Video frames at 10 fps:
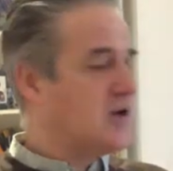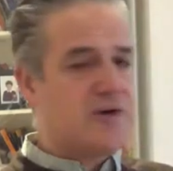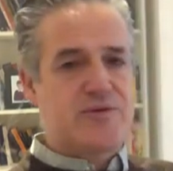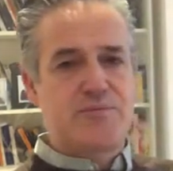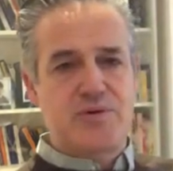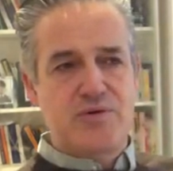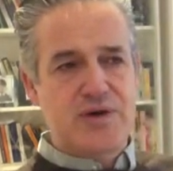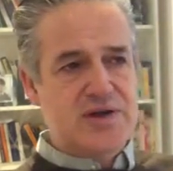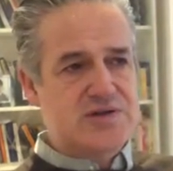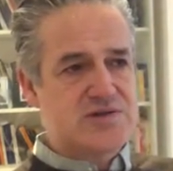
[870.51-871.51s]
of
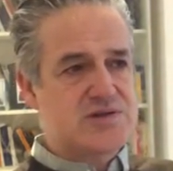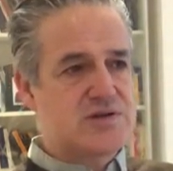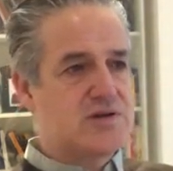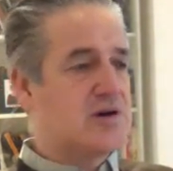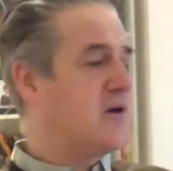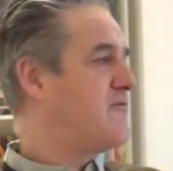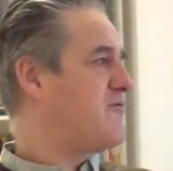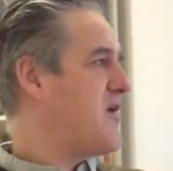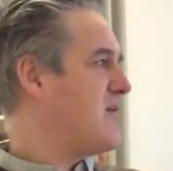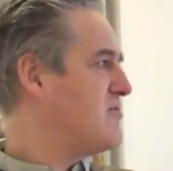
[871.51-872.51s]
employees, of
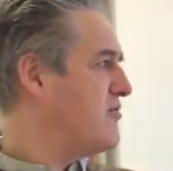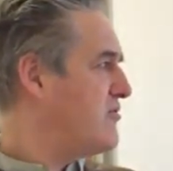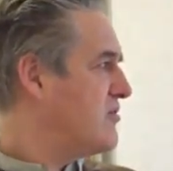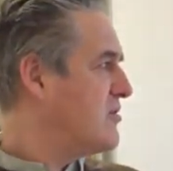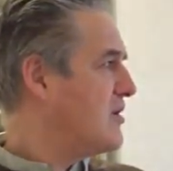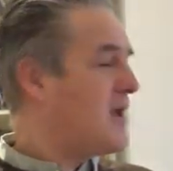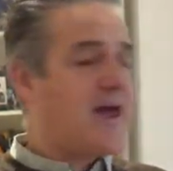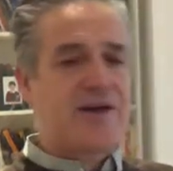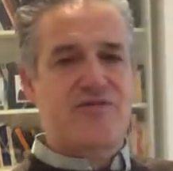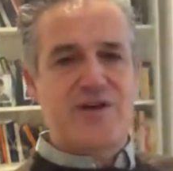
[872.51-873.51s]
friends,
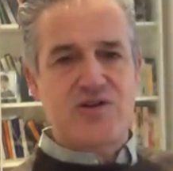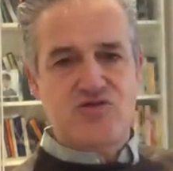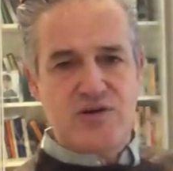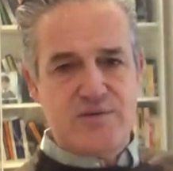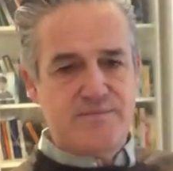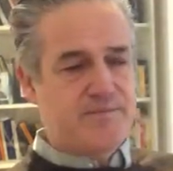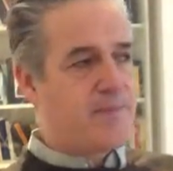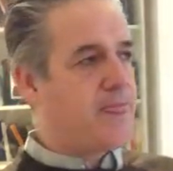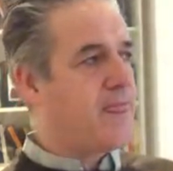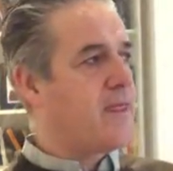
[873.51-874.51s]
etc.,
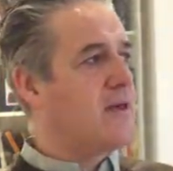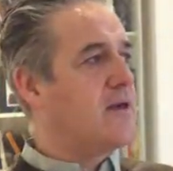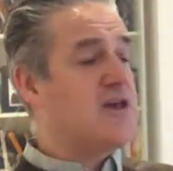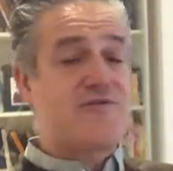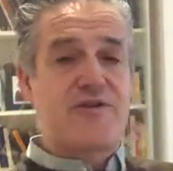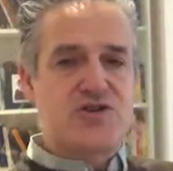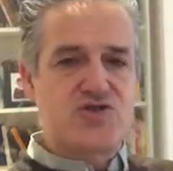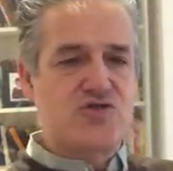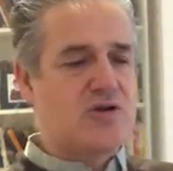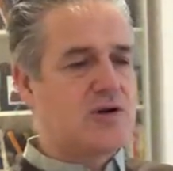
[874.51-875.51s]
is very
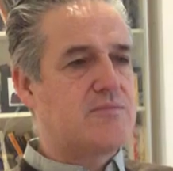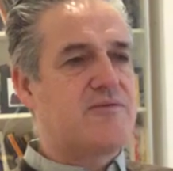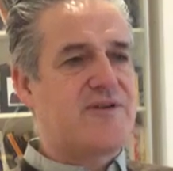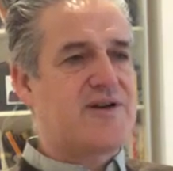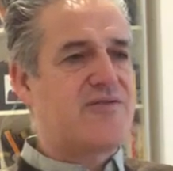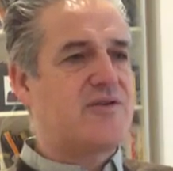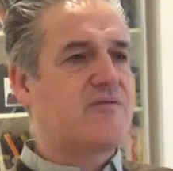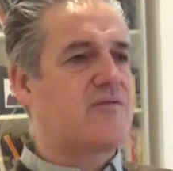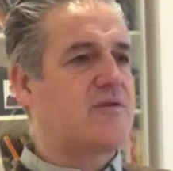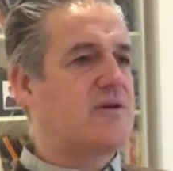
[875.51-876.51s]
strong and pervasive.